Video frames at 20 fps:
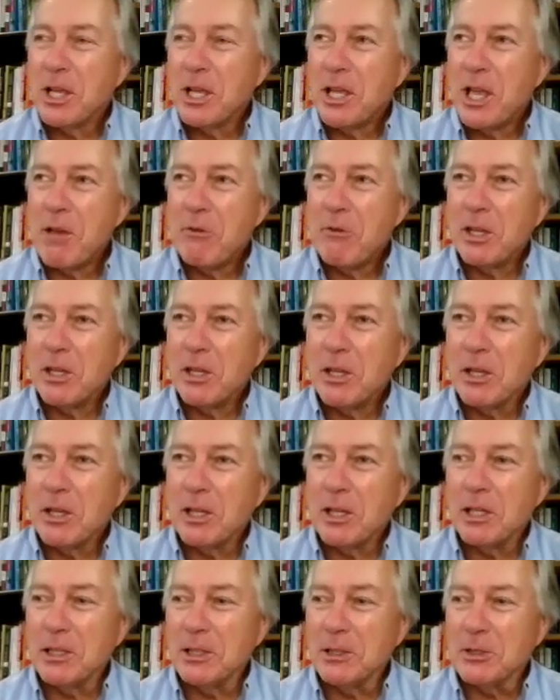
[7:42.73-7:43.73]
having
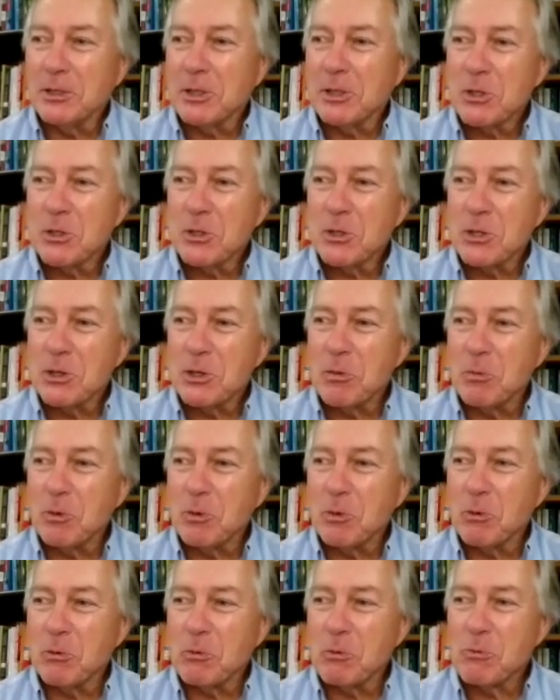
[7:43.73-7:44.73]

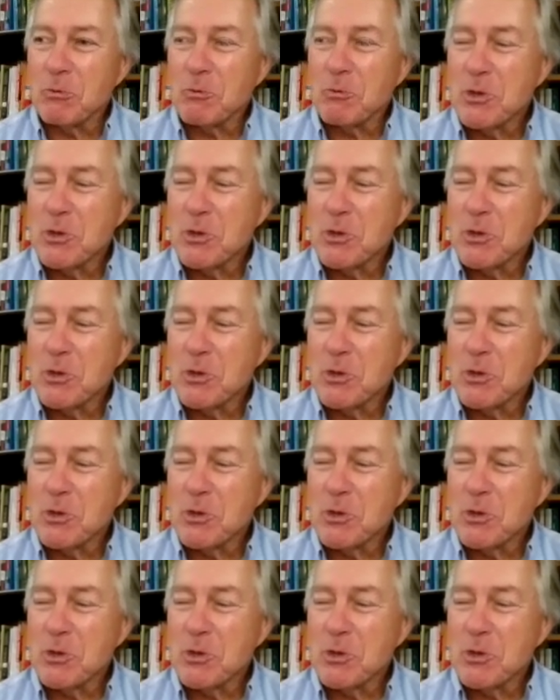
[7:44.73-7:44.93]
some